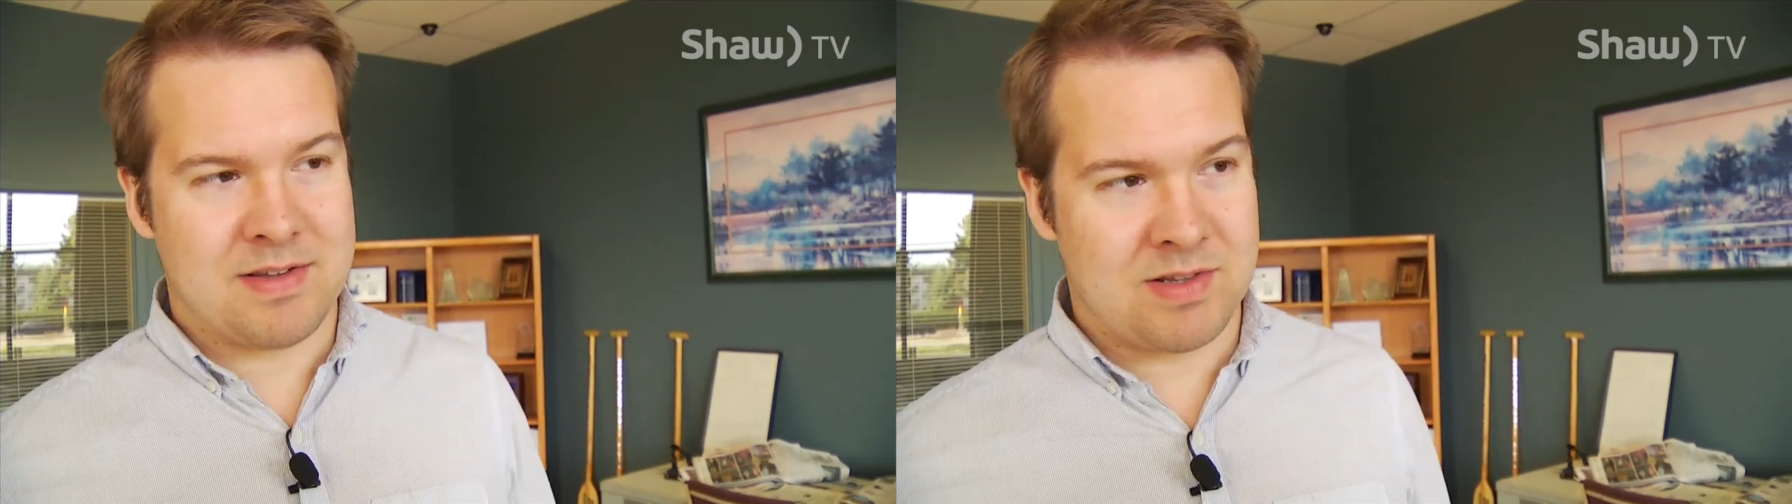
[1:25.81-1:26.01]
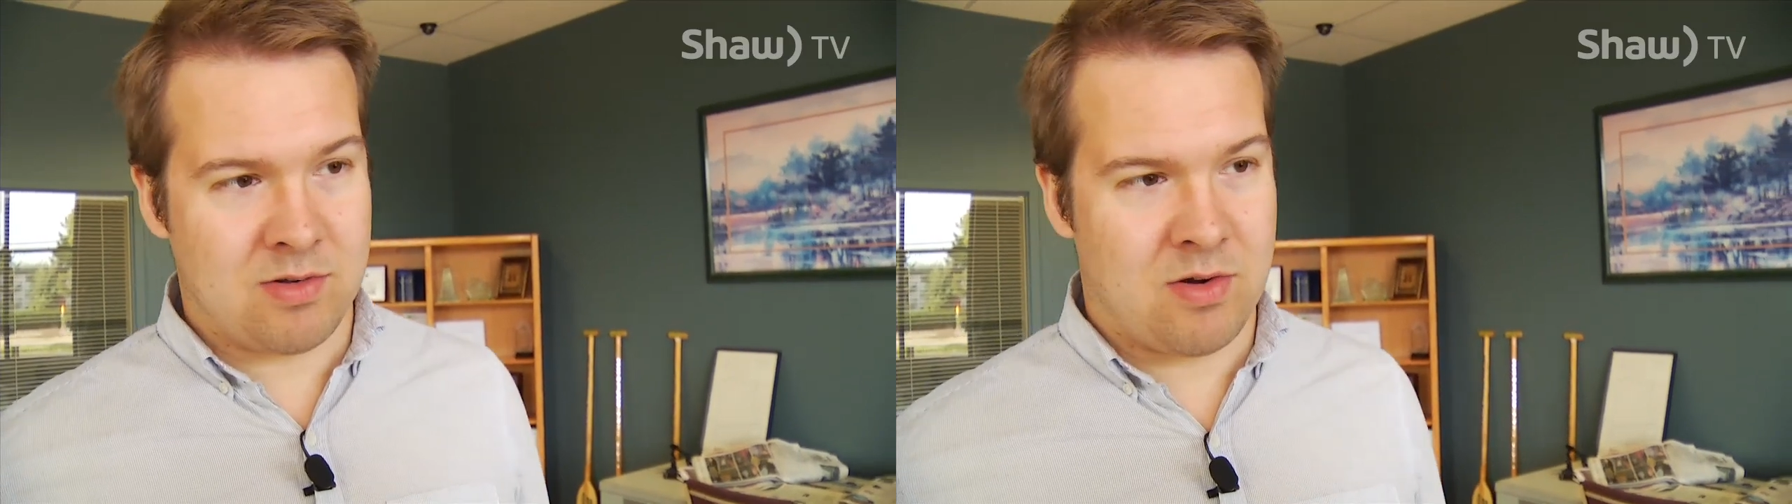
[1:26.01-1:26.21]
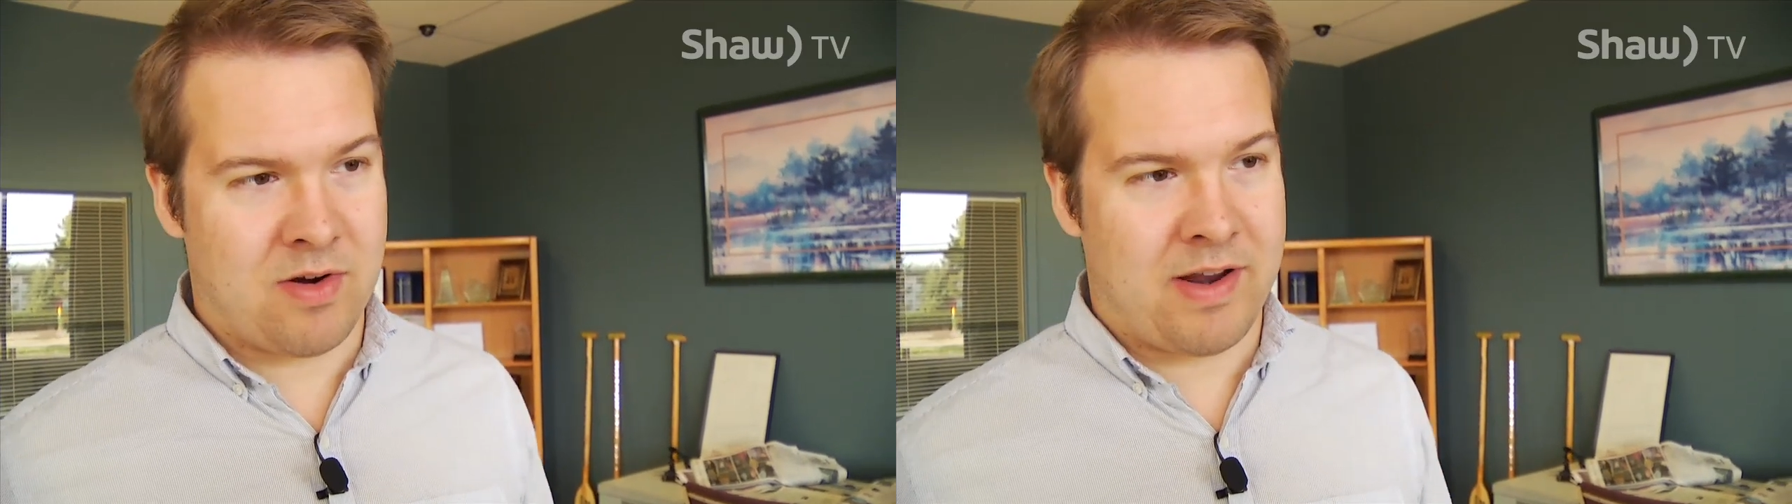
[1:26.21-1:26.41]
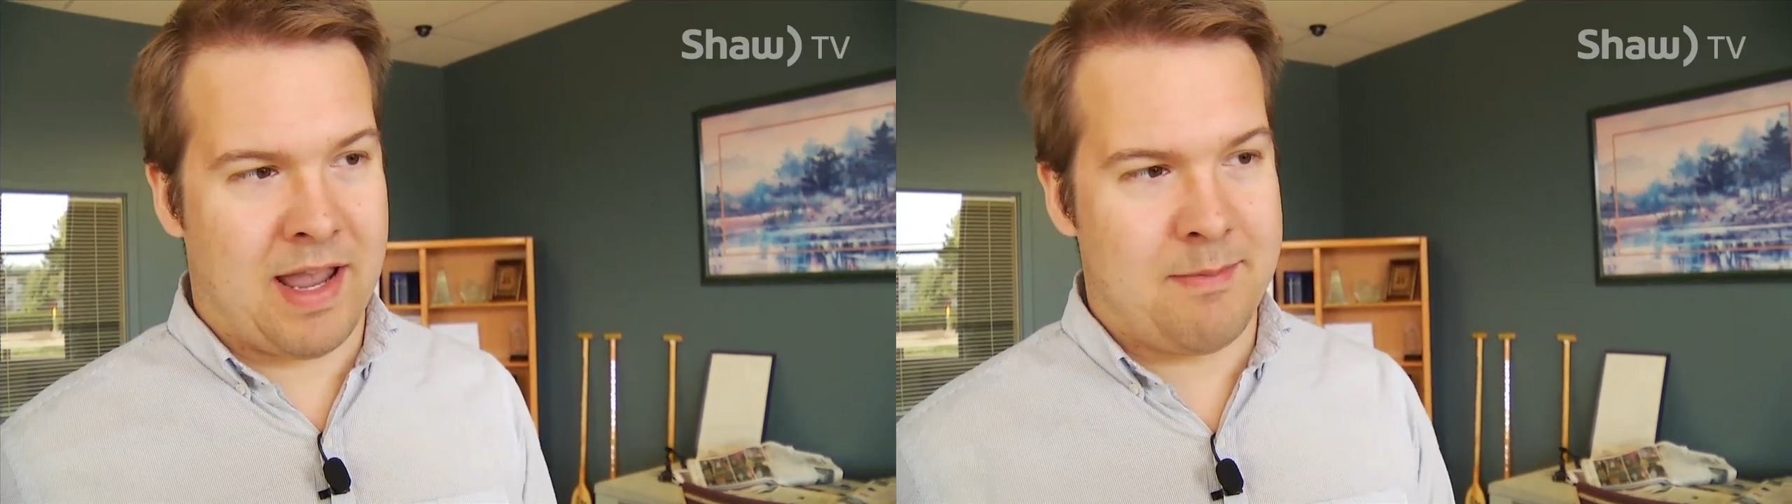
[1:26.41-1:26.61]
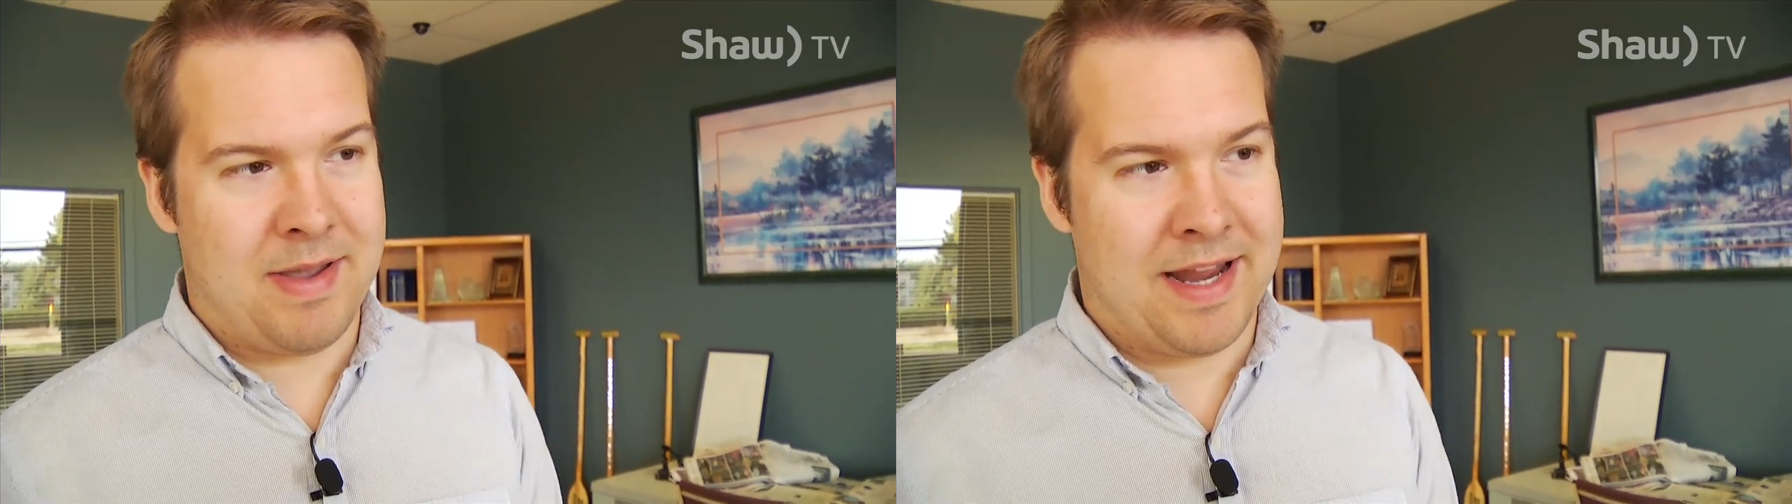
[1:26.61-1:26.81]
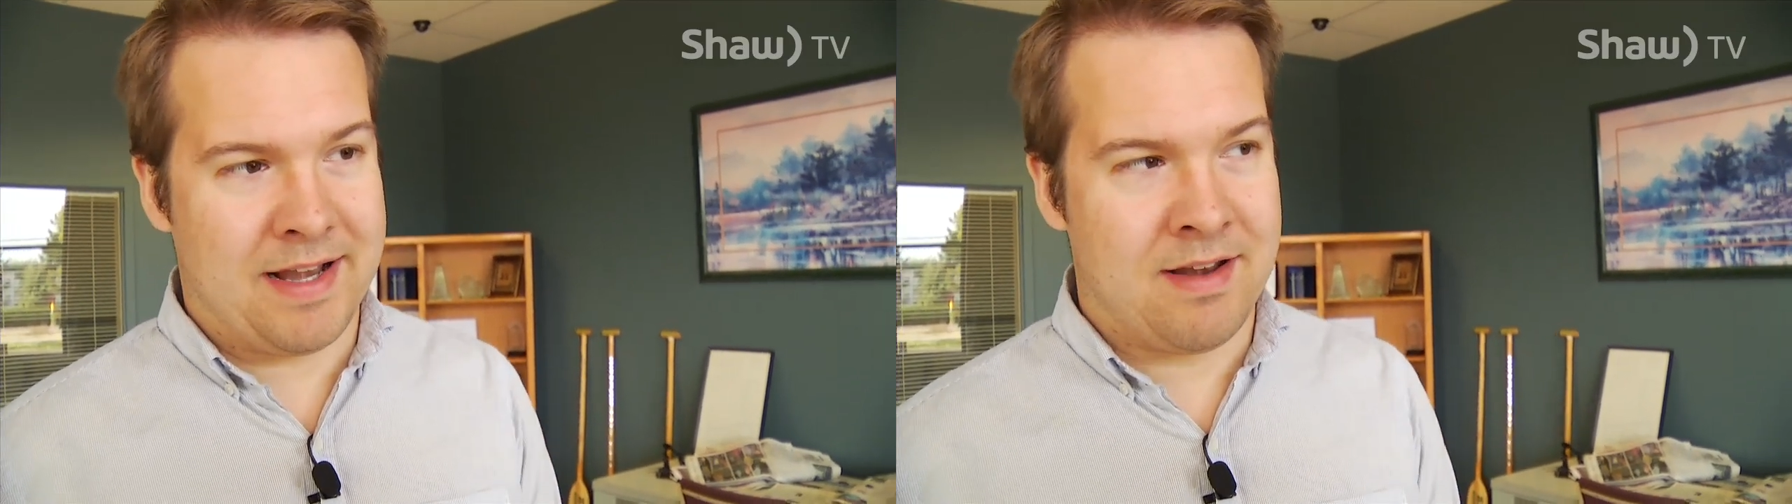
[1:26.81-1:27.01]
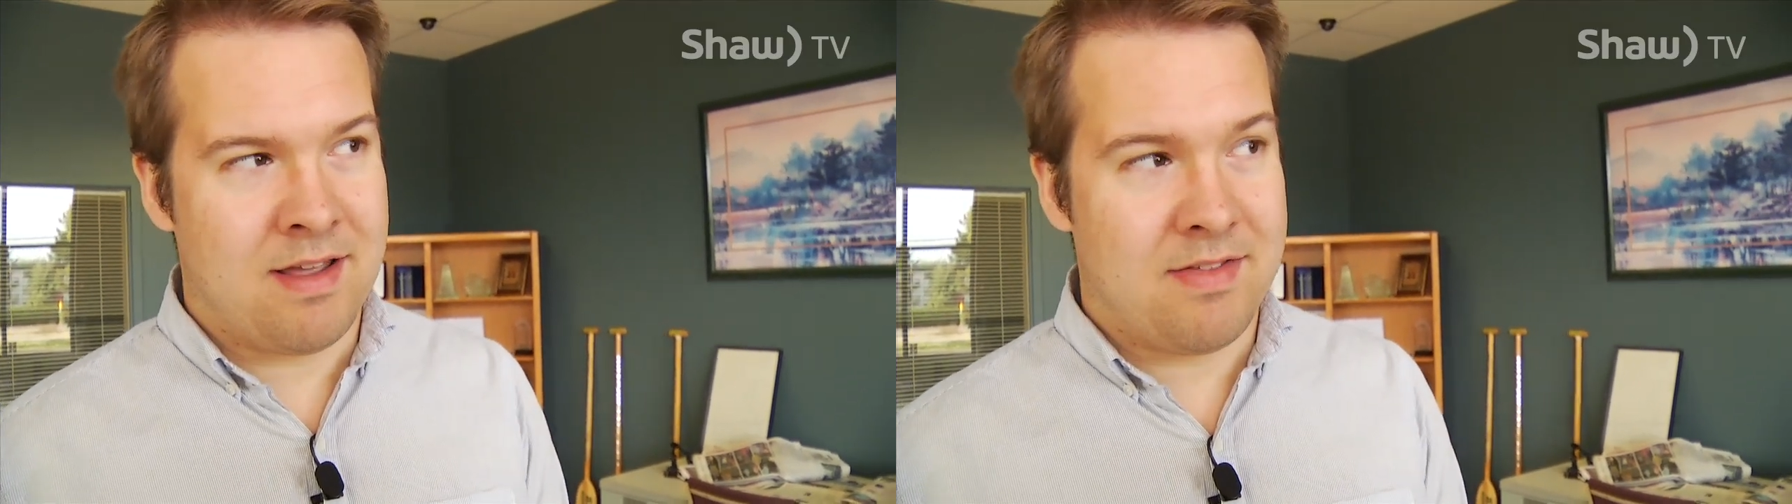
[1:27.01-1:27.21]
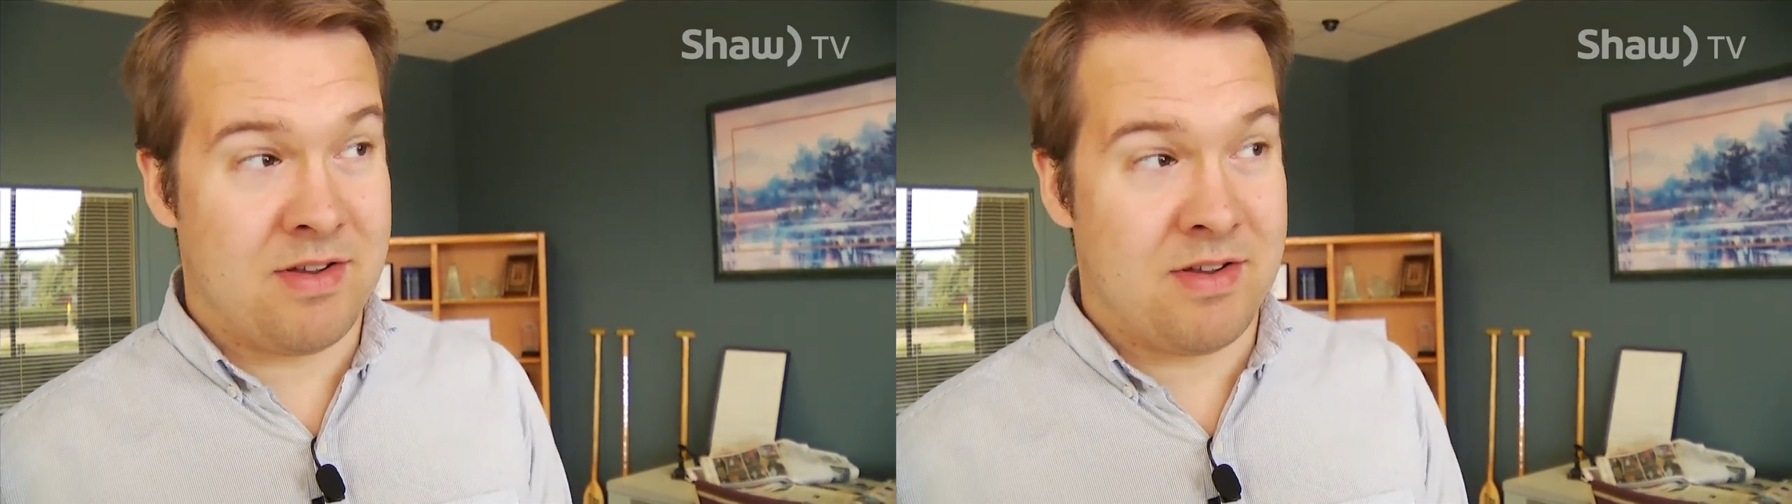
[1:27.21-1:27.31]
it's a longer campaign,